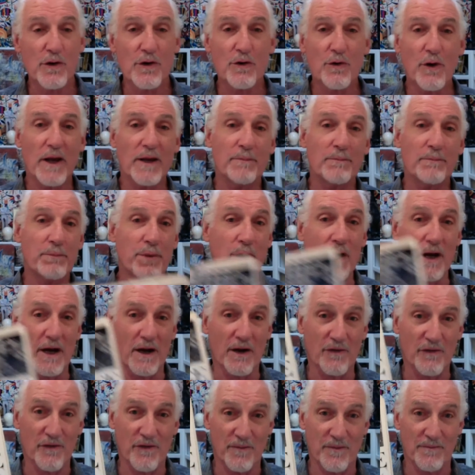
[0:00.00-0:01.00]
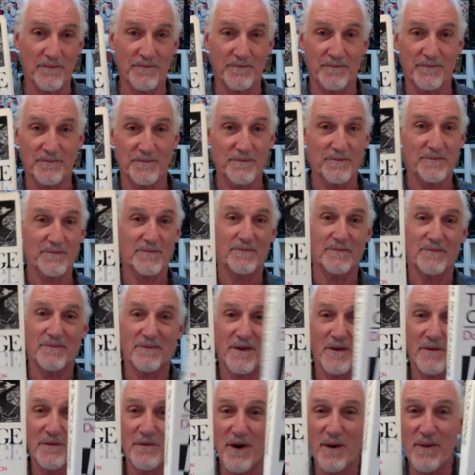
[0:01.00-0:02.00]
two great books
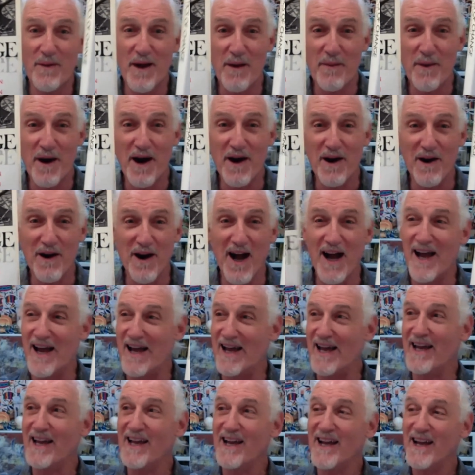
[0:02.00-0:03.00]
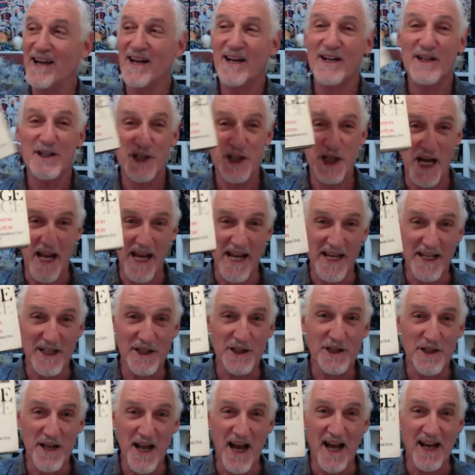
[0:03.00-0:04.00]
from MRI,
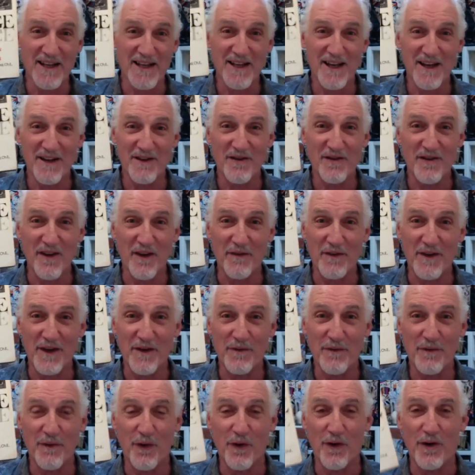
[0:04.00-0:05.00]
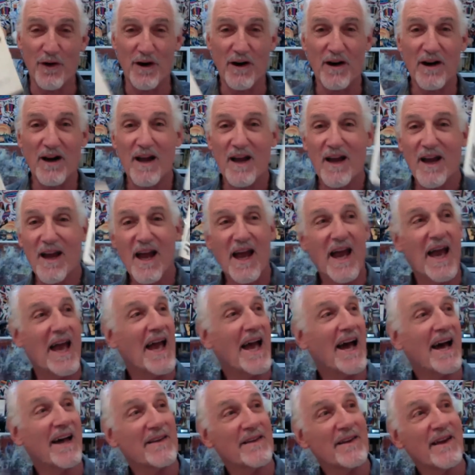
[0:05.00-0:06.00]
Change, 1974,
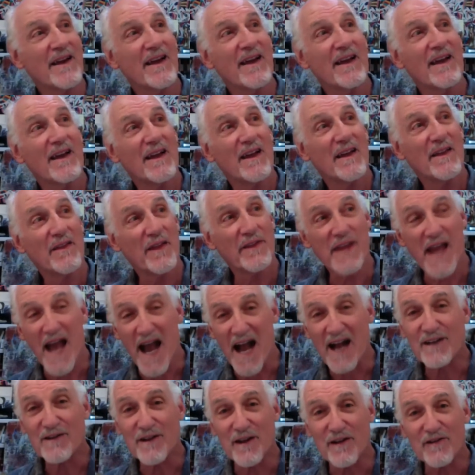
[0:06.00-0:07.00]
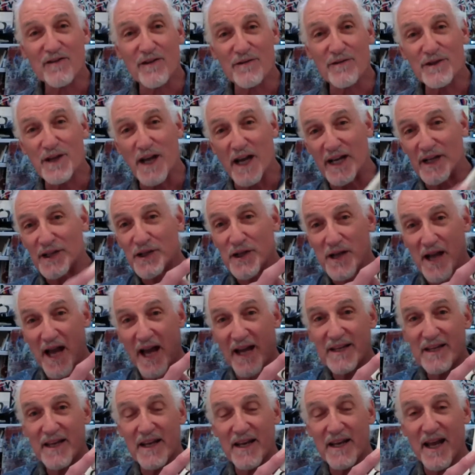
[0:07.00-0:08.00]
and The Tactics of Change,
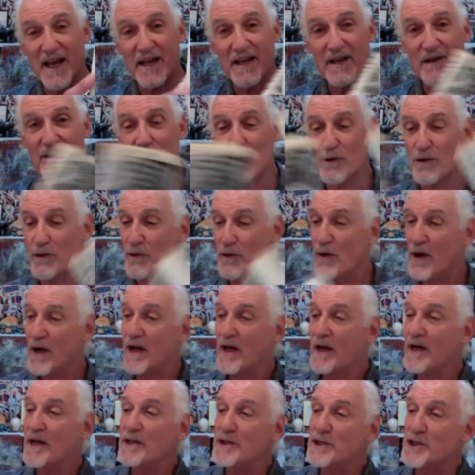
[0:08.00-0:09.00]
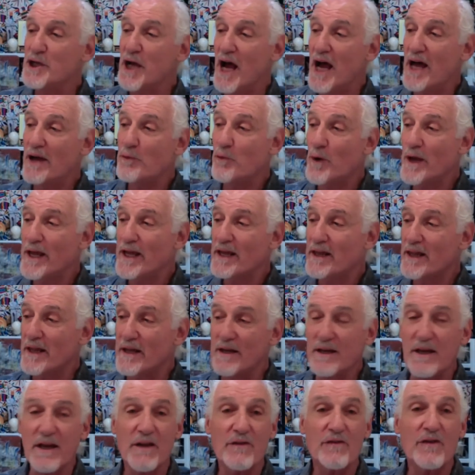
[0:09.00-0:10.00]
1982. John
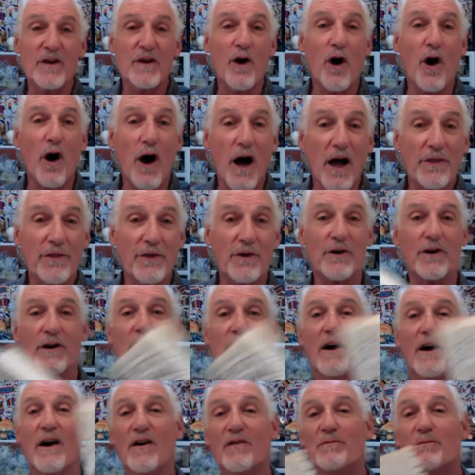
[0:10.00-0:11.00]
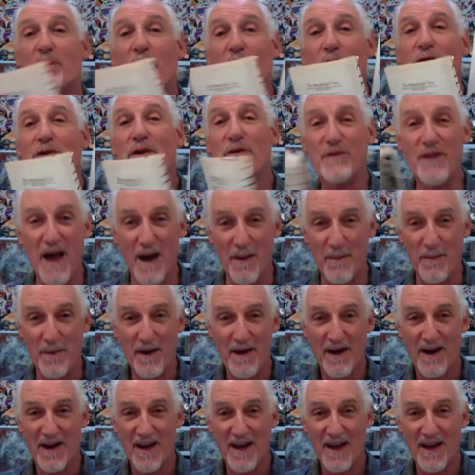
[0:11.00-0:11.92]
Weakland is an author of both of them.